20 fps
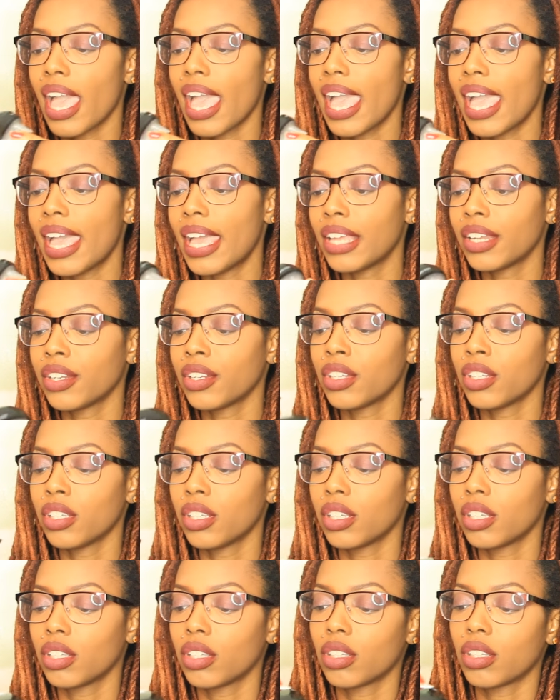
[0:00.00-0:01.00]

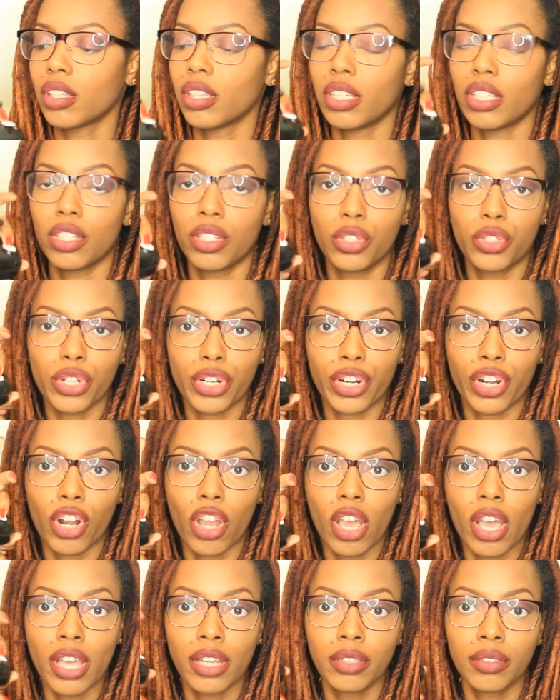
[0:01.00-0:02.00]
and turn it
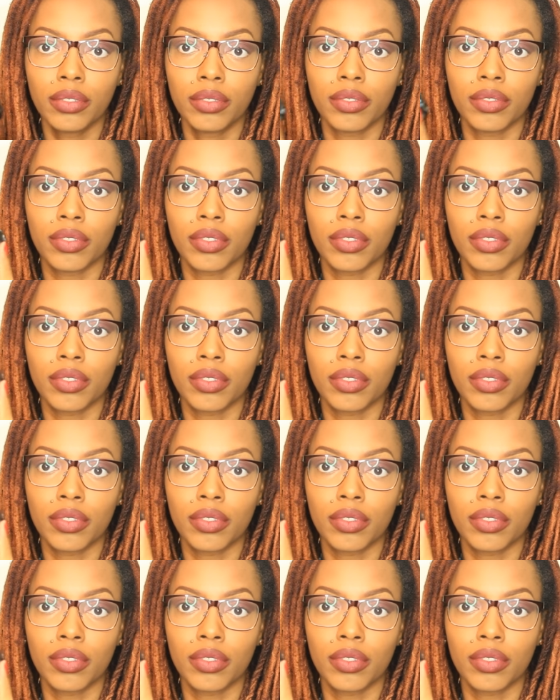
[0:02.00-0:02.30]
on